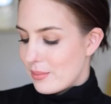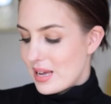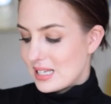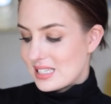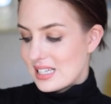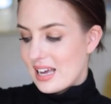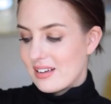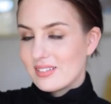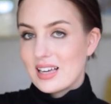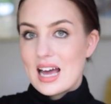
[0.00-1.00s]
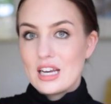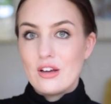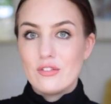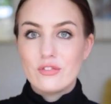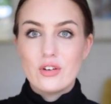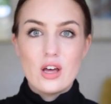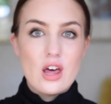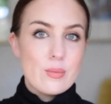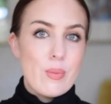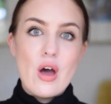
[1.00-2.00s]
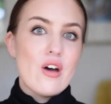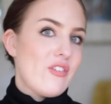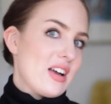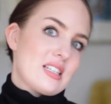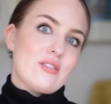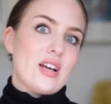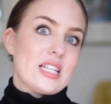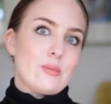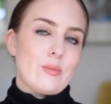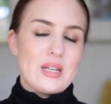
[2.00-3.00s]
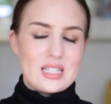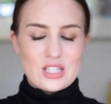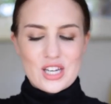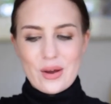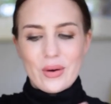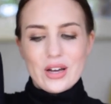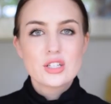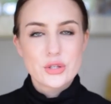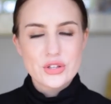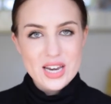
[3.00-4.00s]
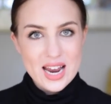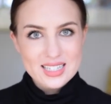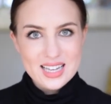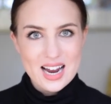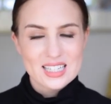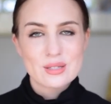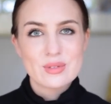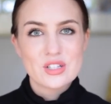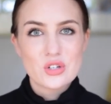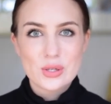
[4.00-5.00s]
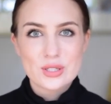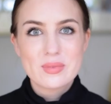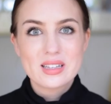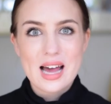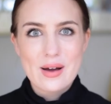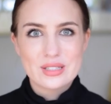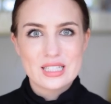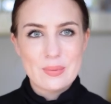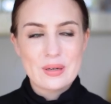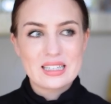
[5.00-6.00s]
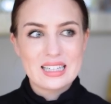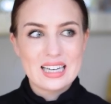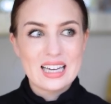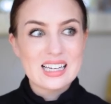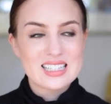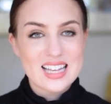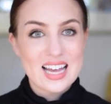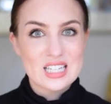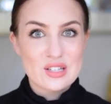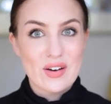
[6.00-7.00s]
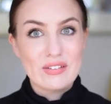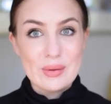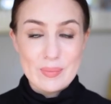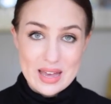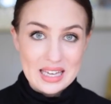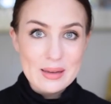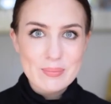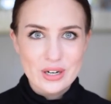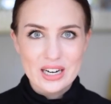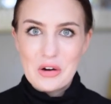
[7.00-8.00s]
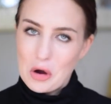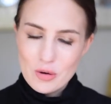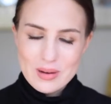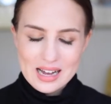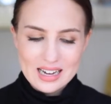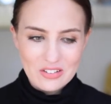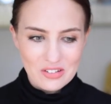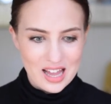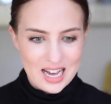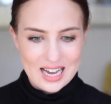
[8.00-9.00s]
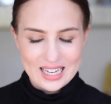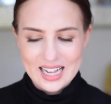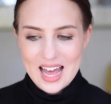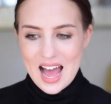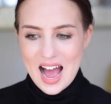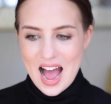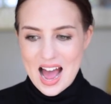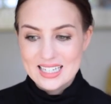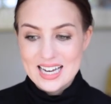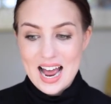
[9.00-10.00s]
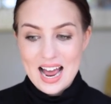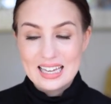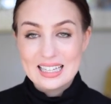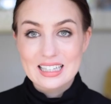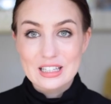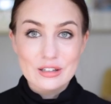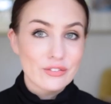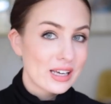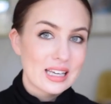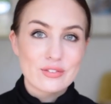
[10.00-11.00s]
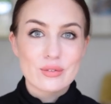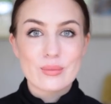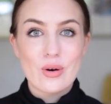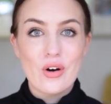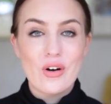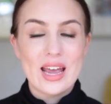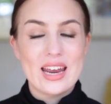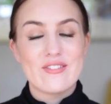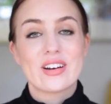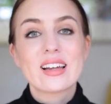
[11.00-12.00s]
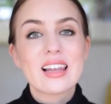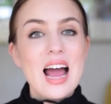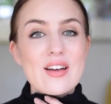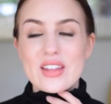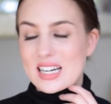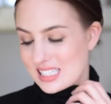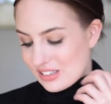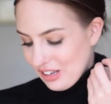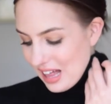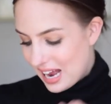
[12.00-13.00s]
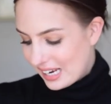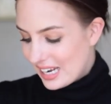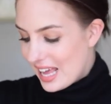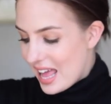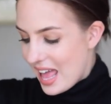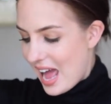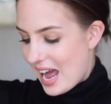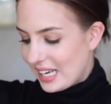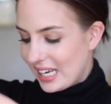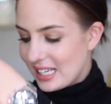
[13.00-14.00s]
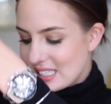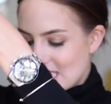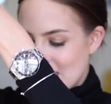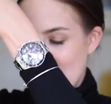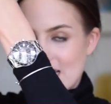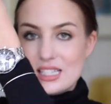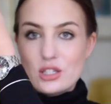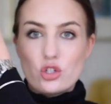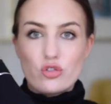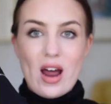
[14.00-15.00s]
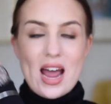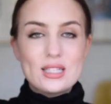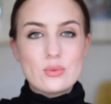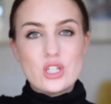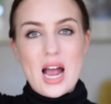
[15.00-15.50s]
makes it kind of the perfect investment piece too. So the next item is not something that I would typically say is very me, but it caught my eye online and I love it even more in real life than I did online. And it's this dress which